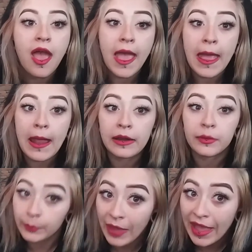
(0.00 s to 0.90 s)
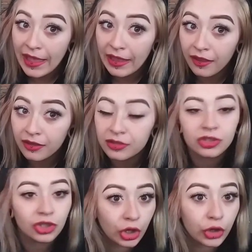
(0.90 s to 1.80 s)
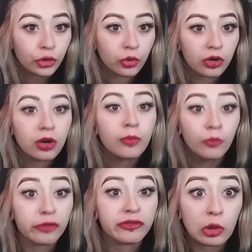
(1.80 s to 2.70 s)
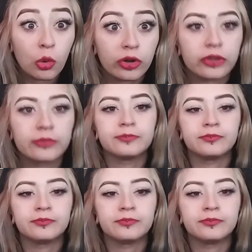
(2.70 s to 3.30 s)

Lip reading: and pay on your Morphe order.